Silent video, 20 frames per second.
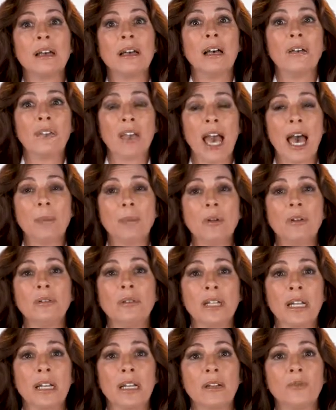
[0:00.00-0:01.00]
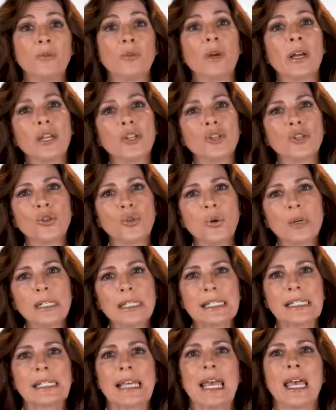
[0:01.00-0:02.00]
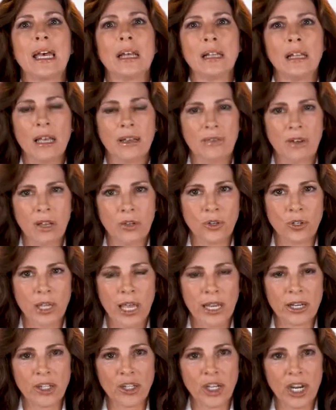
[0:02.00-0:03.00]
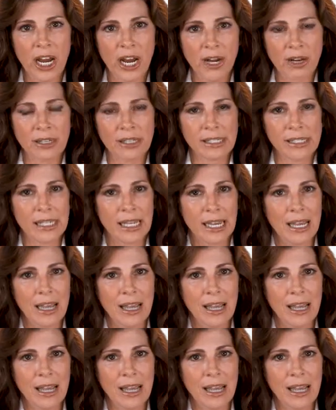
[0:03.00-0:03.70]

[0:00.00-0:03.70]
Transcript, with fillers: of capital needed for a short sale of underlying shares.